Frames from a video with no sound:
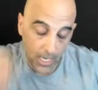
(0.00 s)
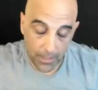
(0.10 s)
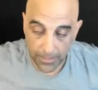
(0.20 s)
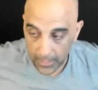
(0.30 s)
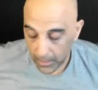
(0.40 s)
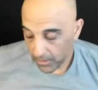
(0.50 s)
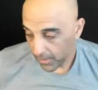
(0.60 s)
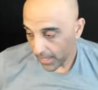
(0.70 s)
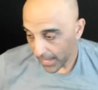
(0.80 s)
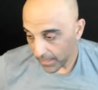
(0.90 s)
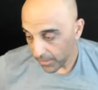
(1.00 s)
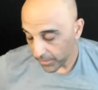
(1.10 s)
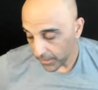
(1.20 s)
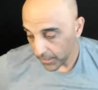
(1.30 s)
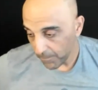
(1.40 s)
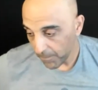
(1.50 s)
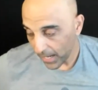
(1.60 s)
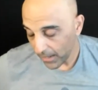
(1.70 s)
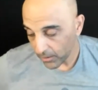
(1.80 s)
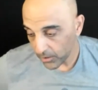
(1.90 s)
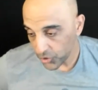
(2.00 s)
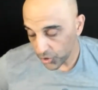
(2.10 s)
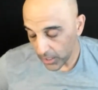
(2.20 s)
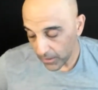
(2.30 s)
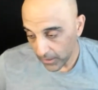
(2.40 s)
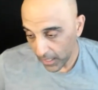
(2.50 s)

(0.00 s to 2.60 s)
I think that the biology and the